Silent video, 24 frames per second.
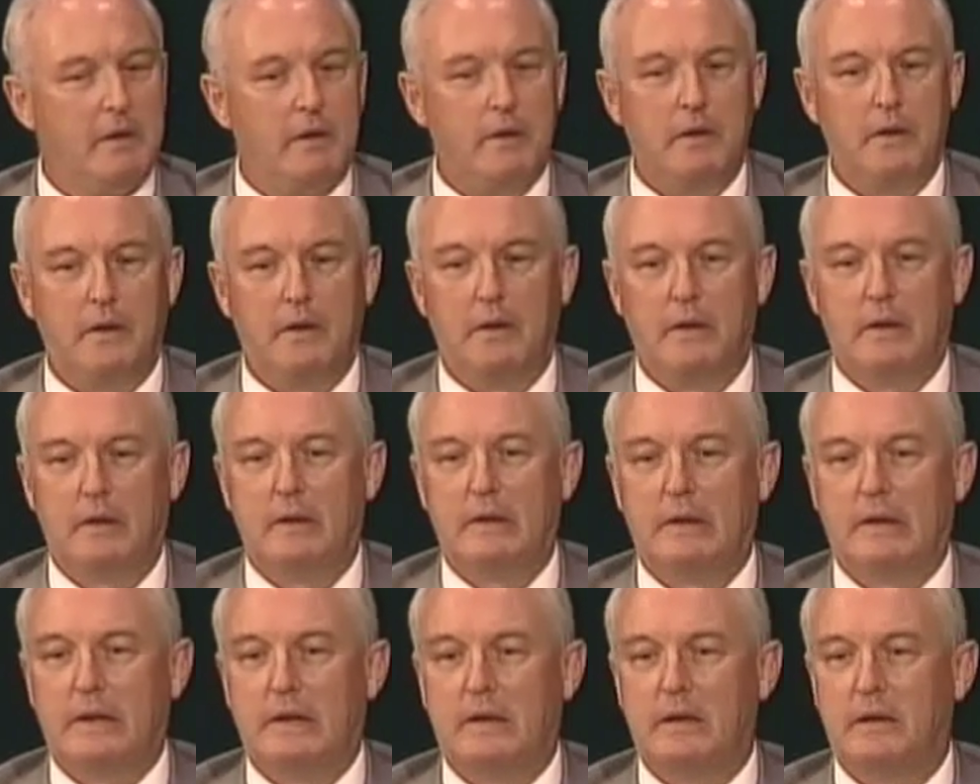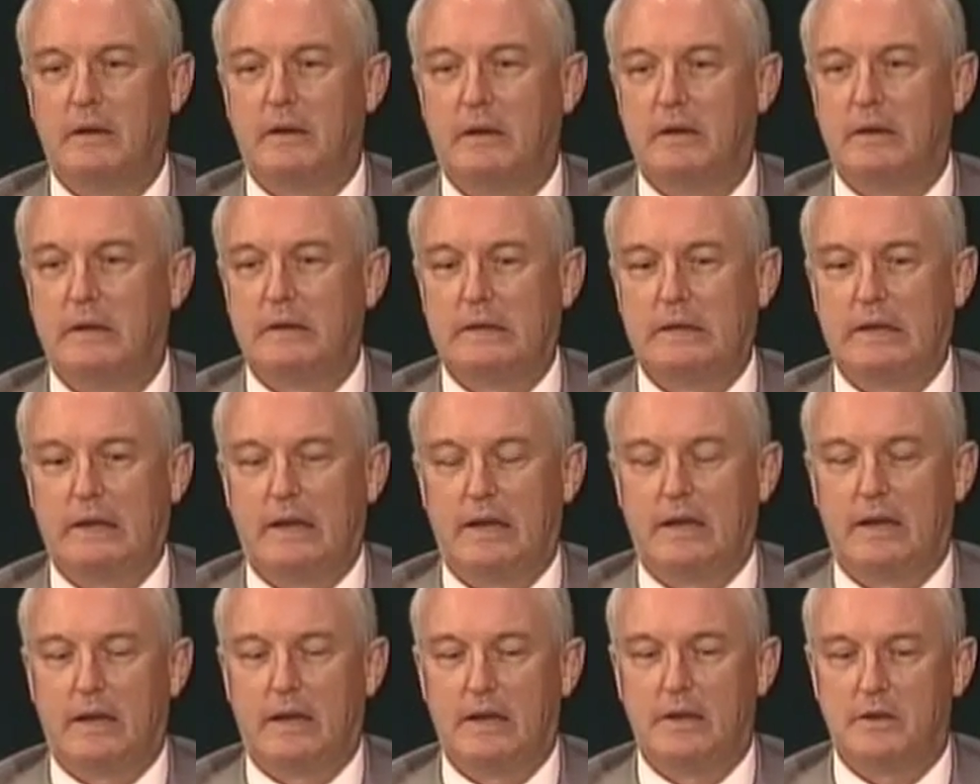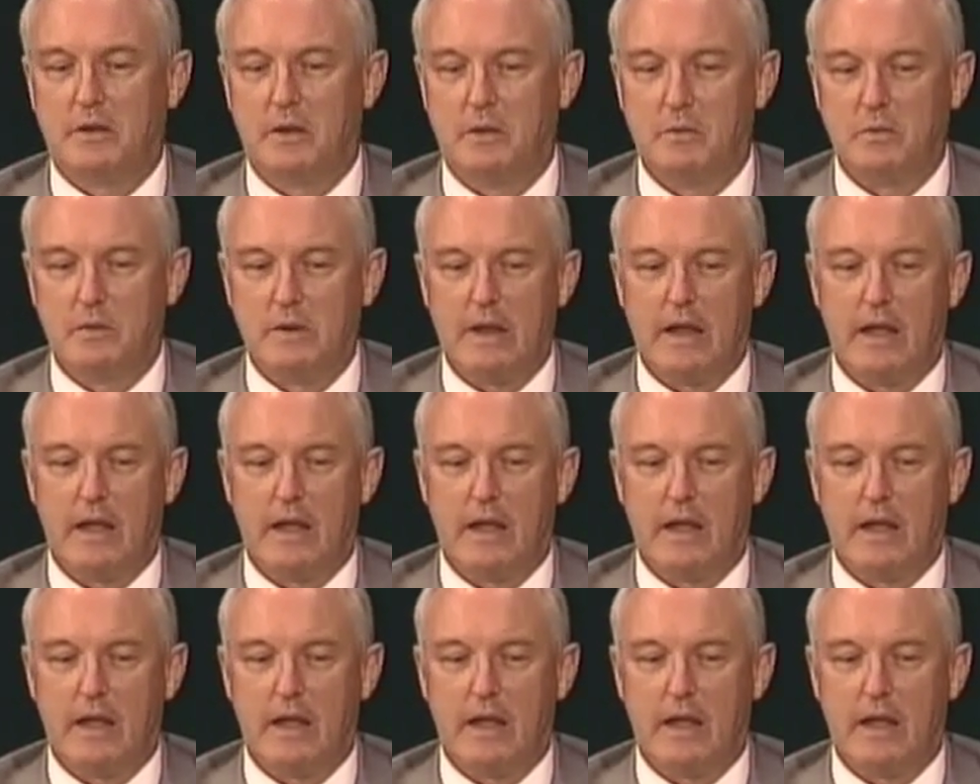Uh, uh, I, I don't,